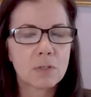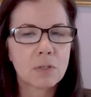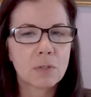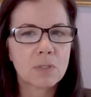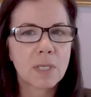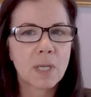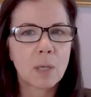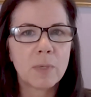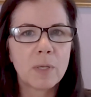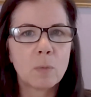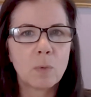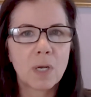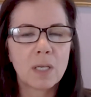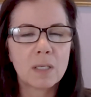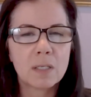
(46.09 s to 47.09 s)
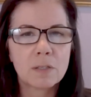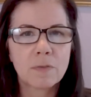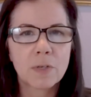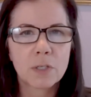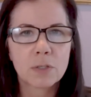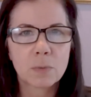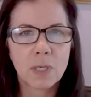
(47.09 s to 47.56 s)
So tell me, what is
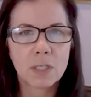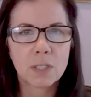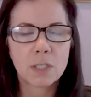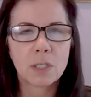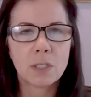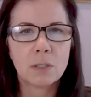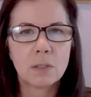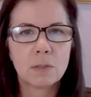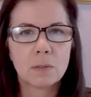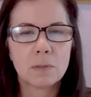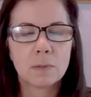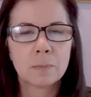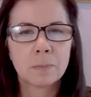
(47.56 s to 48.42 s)
feng shui to you?